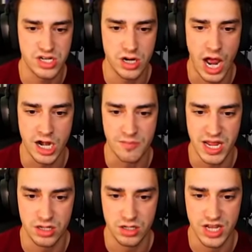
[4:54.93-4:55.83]
hear Iron
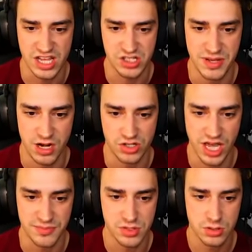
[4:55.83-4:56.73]
Man next to me at all
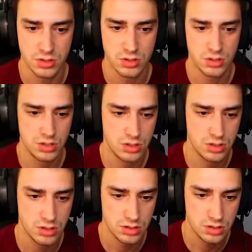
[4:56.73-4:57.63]
times.
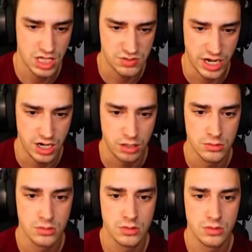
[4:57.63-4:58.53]
That's what I hear.
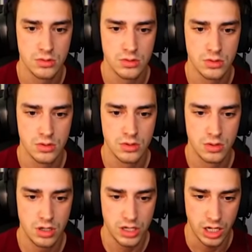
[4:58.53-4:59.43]

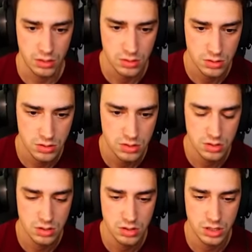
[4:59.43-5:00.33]
Okay.
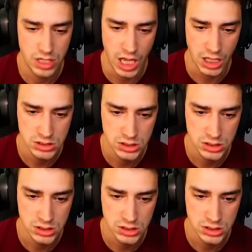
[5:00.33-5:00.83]
Yeah.